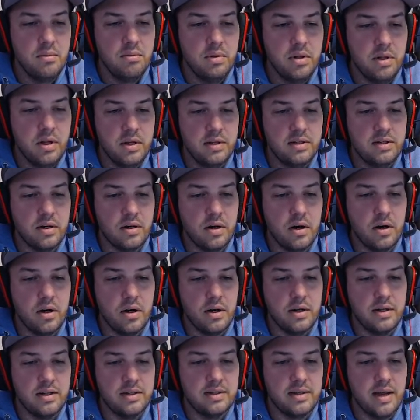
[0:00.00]
plus our
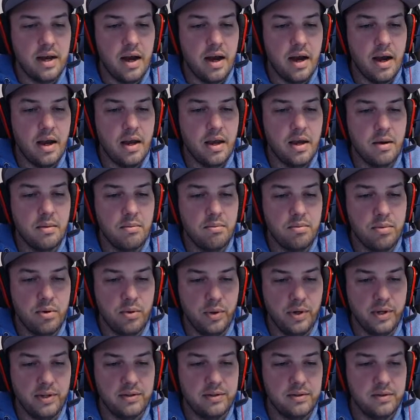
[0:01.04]
RSI
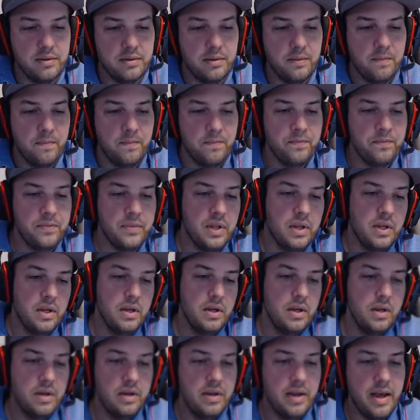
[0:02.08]
points.
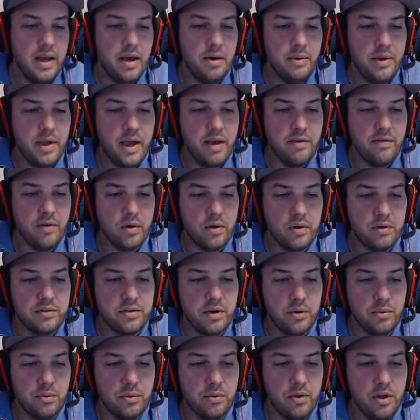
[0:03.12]
Now we have our
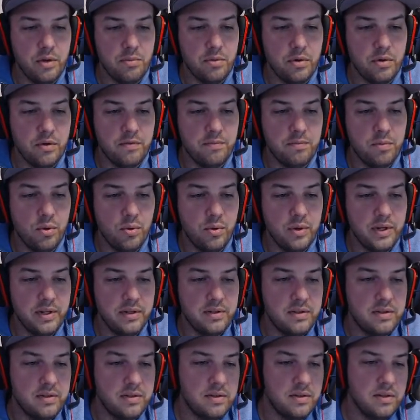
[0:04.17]
total number of
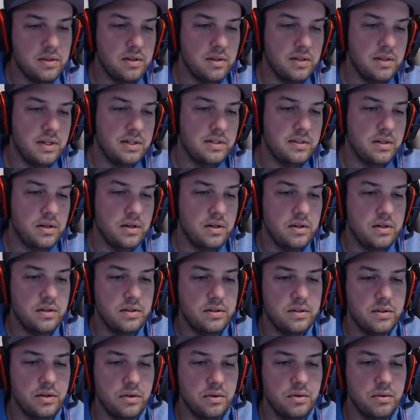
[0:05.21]
points. Let's
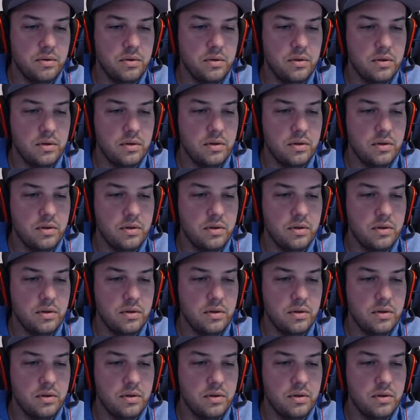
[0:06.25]
also